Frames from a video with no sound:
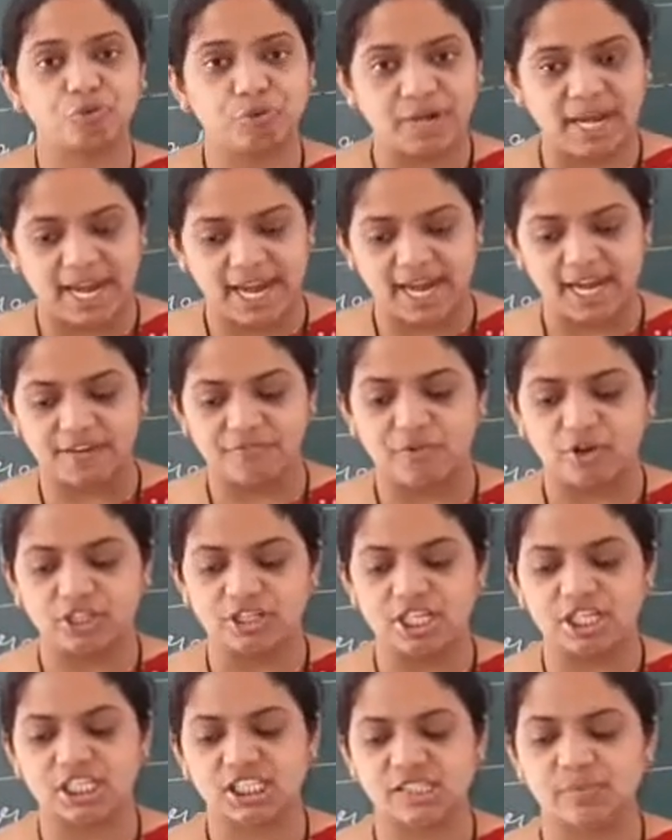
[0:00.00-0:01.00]
Trade for
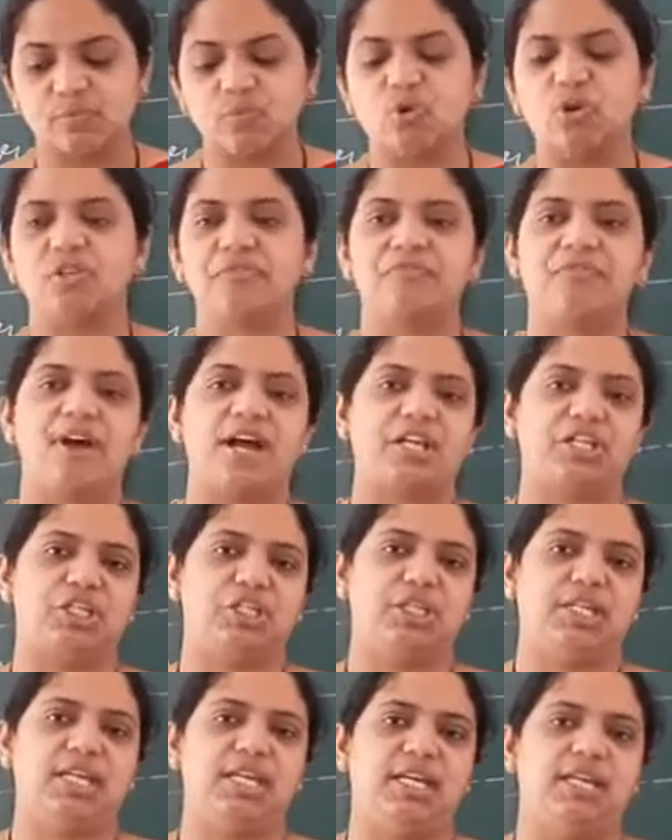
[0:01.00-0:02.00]
the smooth
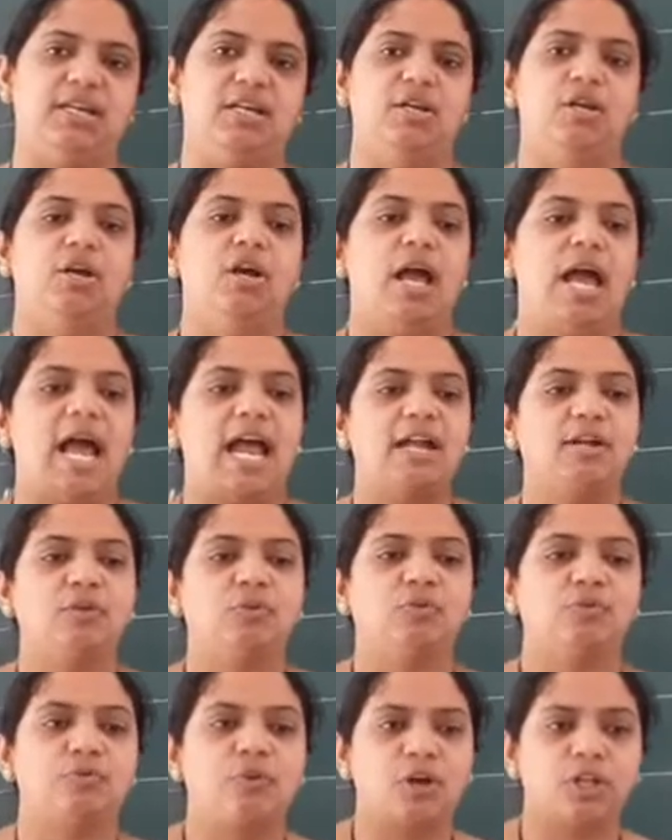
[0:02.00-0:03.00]
functioning
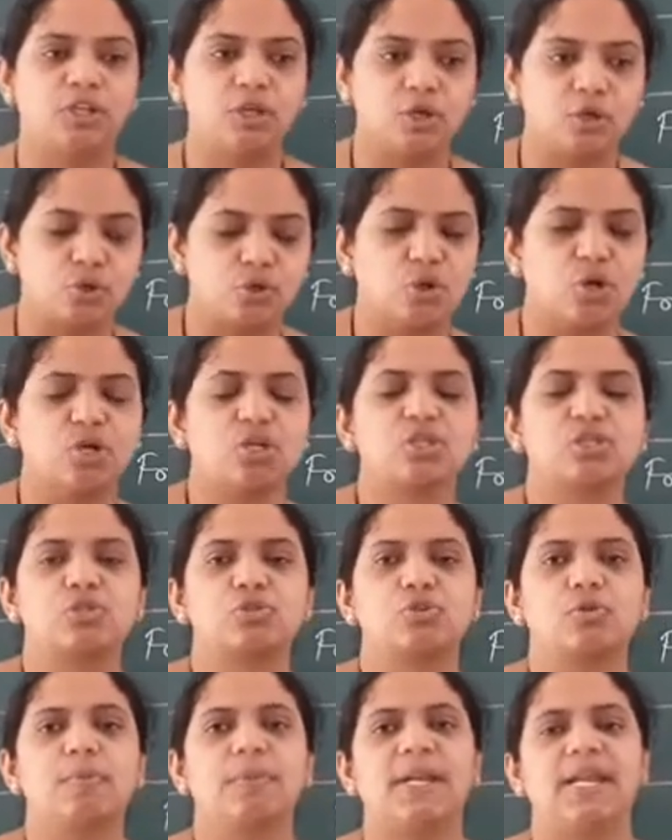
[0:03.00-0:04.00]
and for the goods
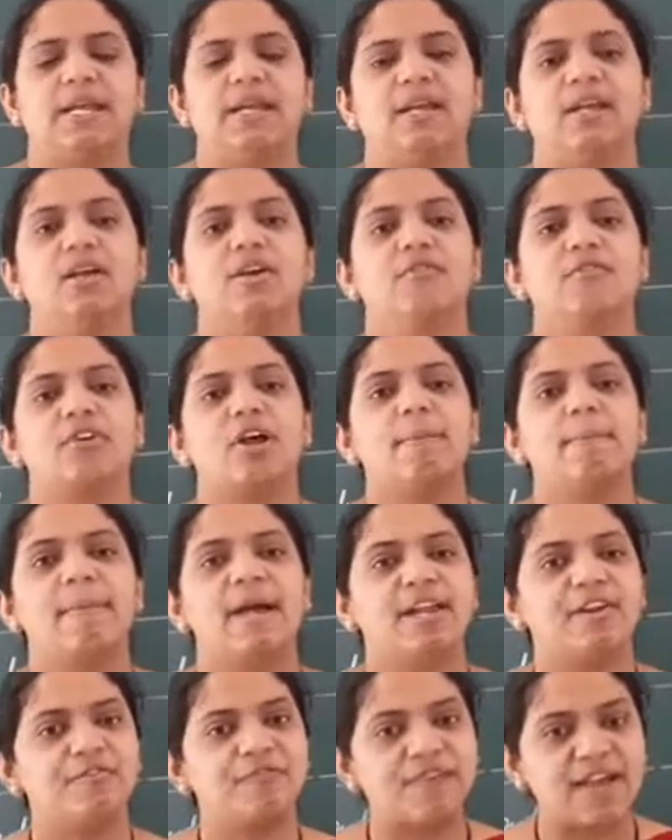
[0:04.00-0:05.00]
to bring from
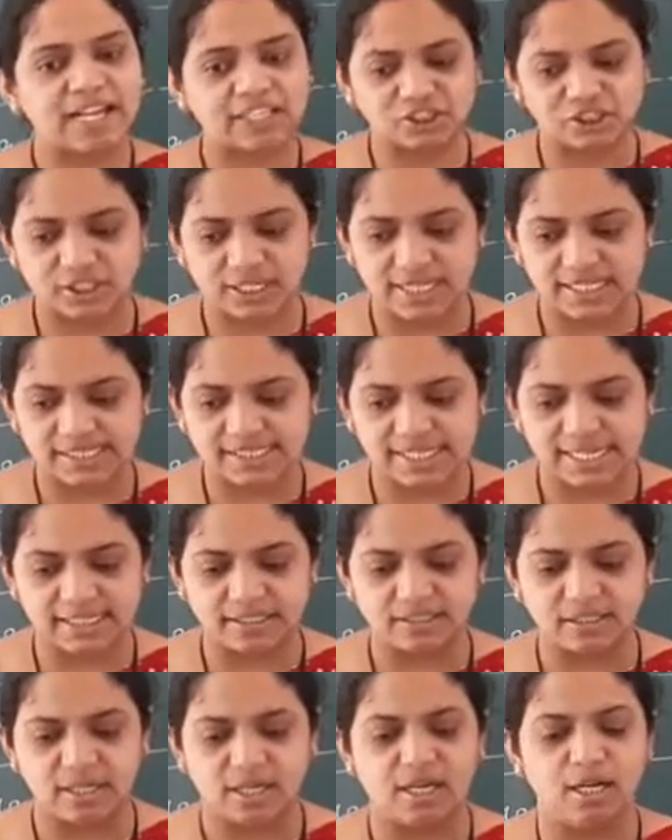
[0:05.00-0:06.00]
manufacturing
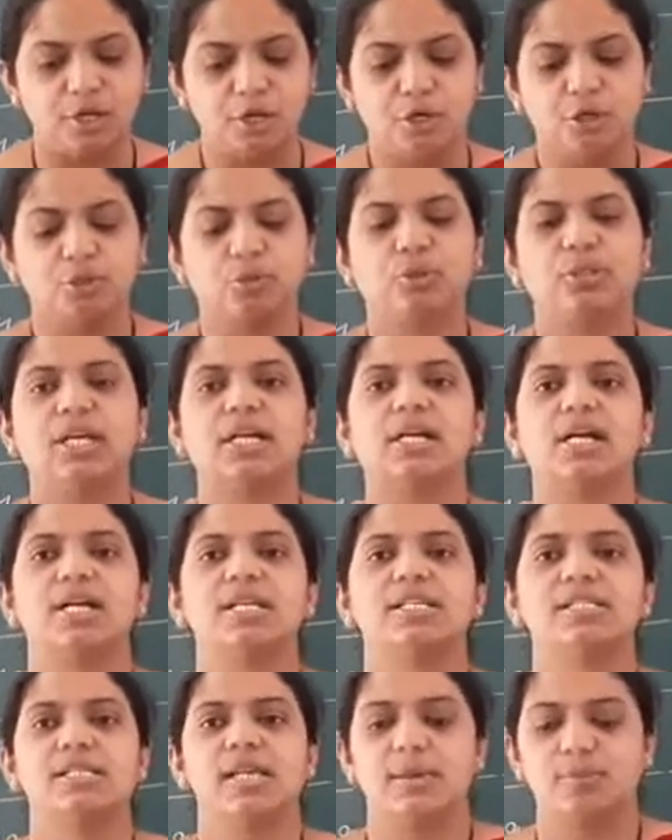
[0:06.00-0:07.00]
center to the
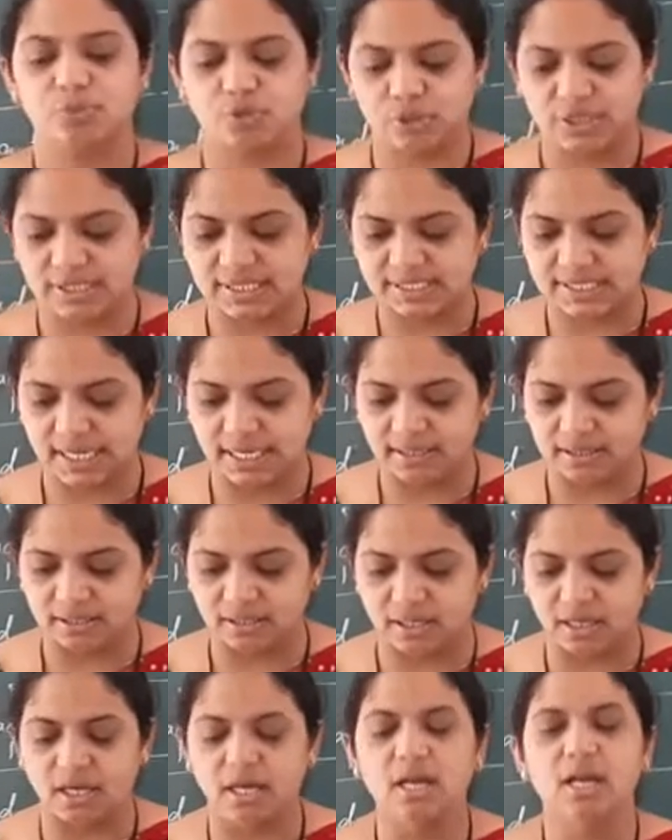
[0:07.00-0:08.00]
consumption
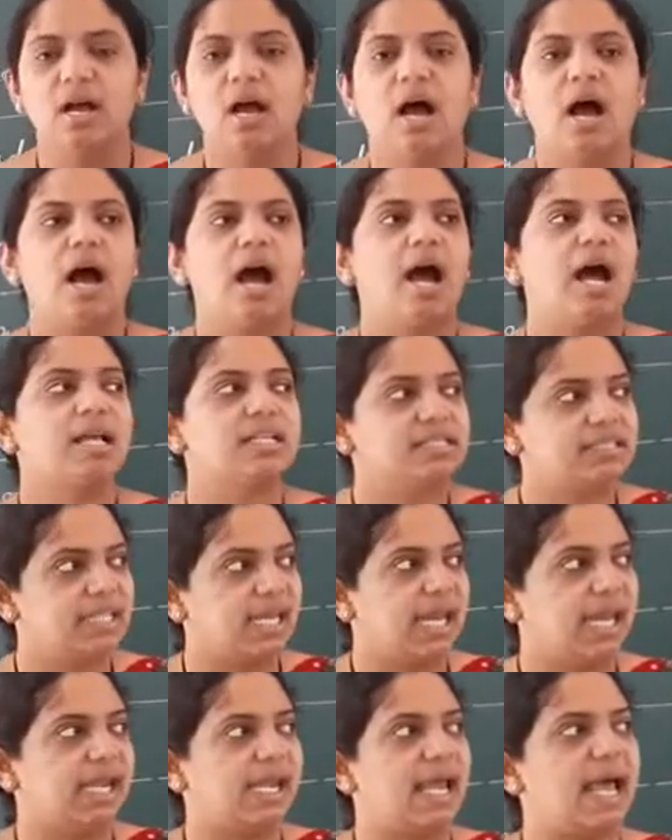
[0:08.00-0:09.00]
center are
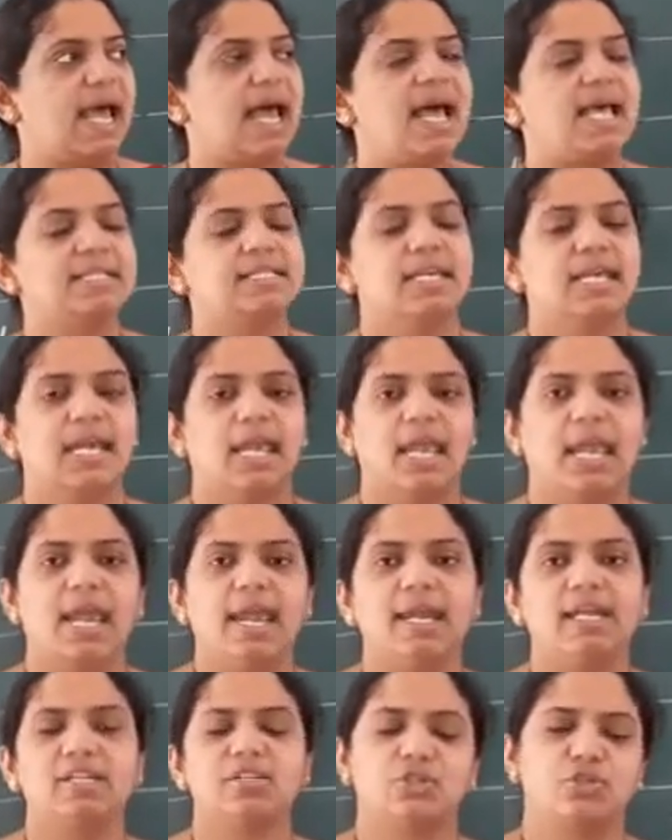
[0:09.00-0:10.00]
said as
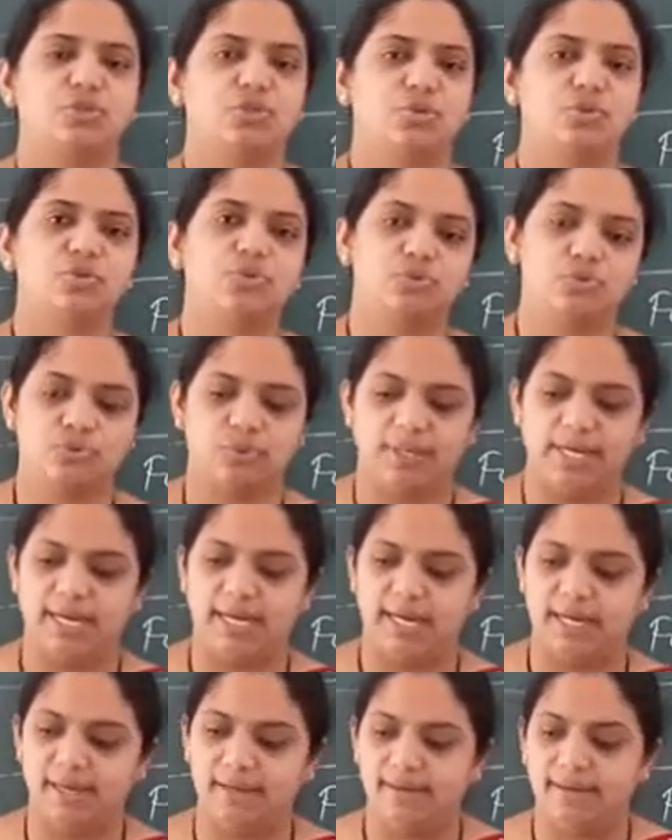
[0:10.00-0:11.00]
aids to
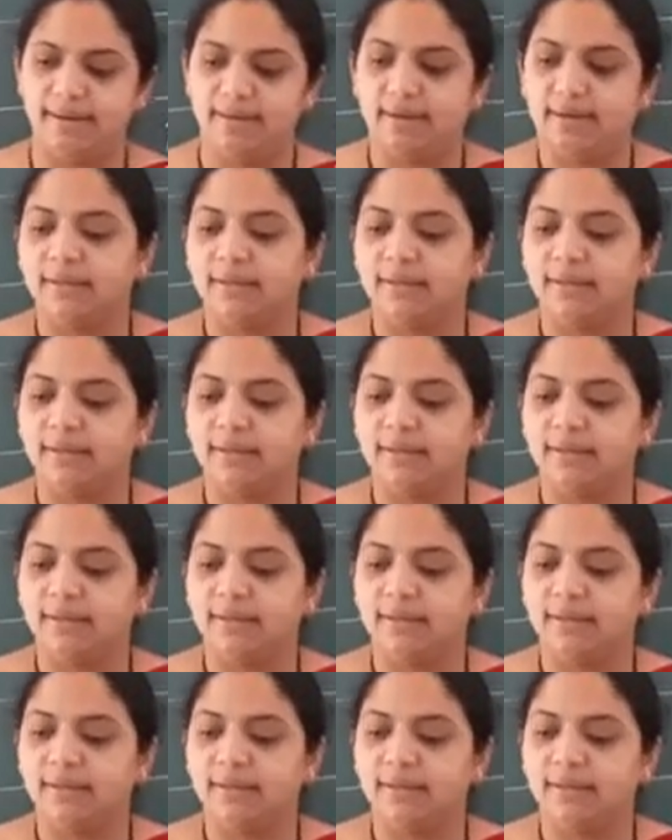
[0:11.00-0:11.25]
trade.